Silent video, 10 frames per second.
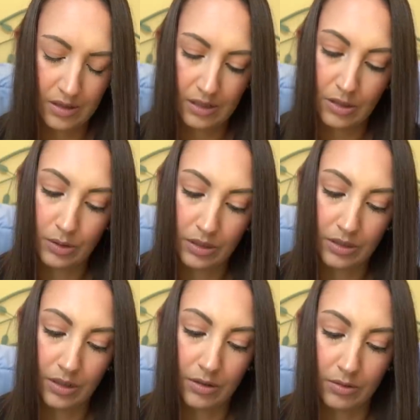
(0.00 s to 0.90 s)
You can
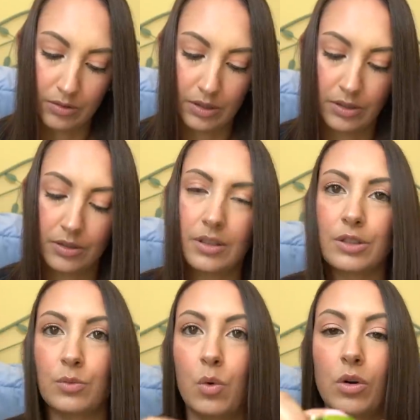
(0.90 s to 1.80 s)
tell that
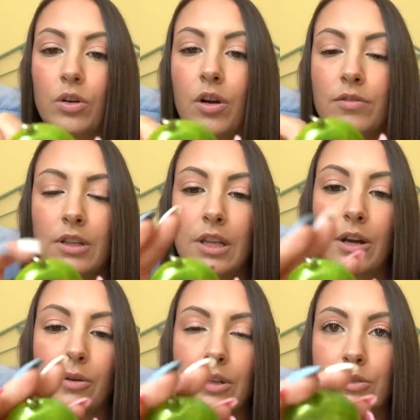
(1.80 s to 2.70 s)
it's worn off, the
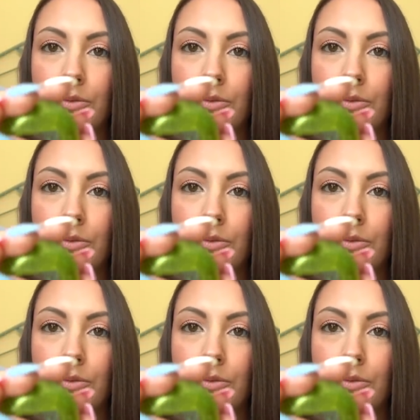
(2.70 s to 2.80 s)
lettering is